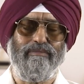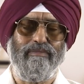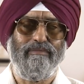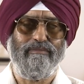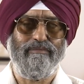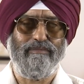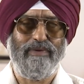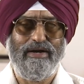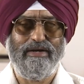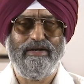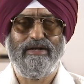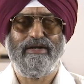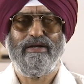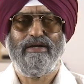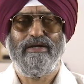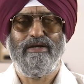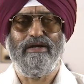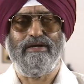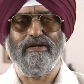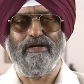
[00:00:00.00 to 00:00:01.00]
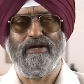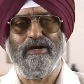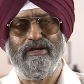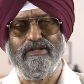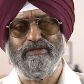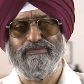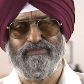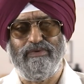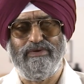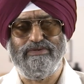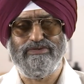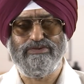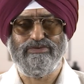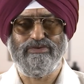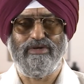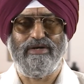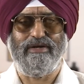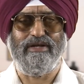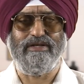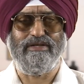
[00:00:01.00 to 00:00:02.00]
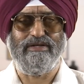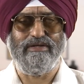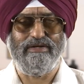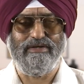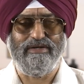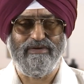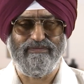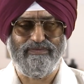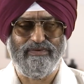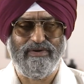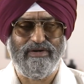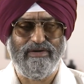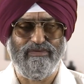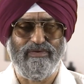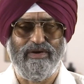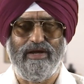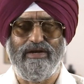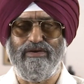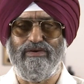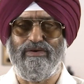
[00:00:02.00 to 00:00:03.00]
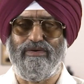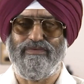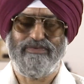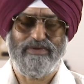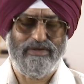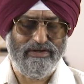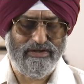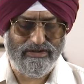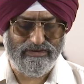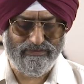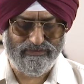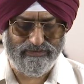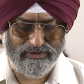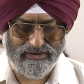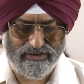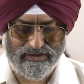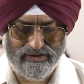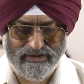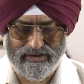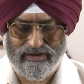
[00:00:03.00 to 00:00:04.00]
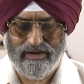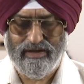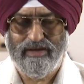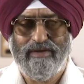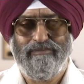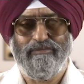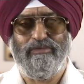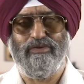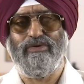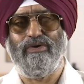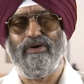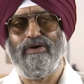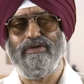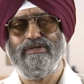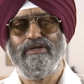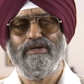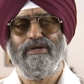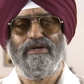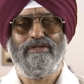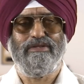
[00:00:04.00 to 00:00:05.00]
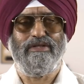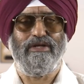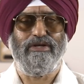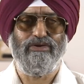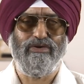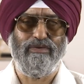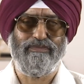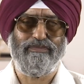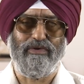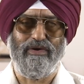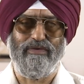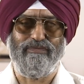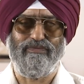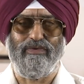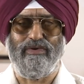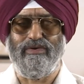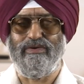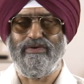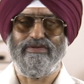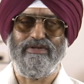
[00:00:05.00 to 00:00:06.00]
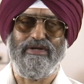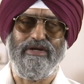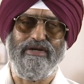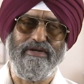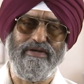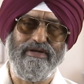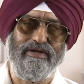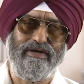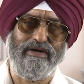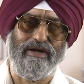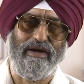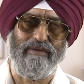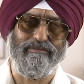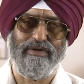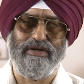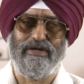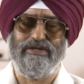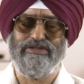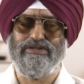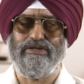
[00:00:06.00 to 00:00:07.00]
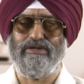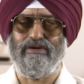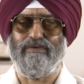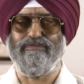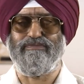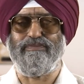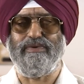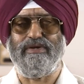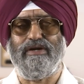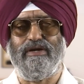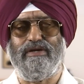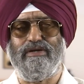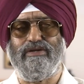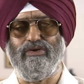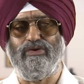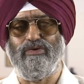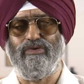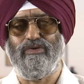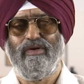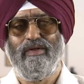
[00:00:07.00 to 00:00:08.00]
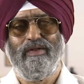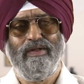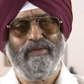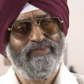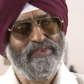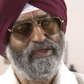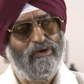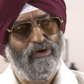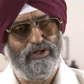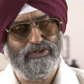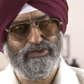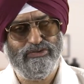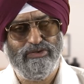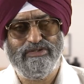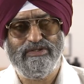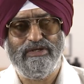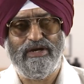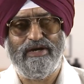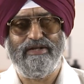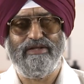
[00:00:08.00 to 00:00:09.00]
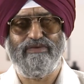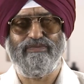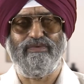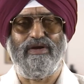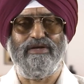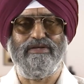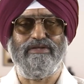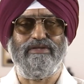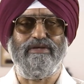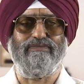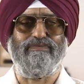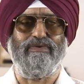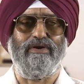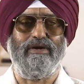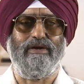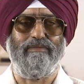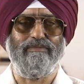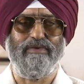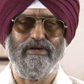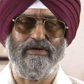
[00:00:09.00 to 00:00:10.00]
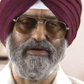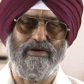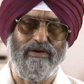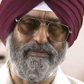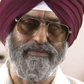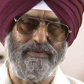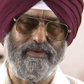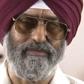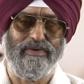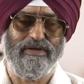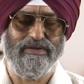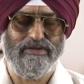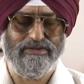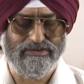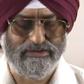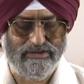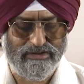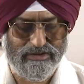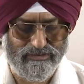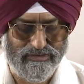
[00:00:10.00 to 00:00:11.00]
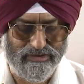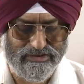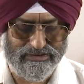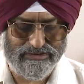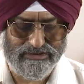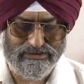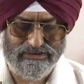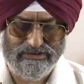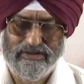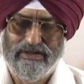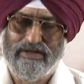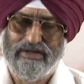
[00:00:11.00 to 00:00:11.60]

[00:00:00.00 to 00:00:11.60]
but it corresponds to a different value of the risk free rate because the new portfolio the linear combination of p and q also satisfies the fundamental optimization equations,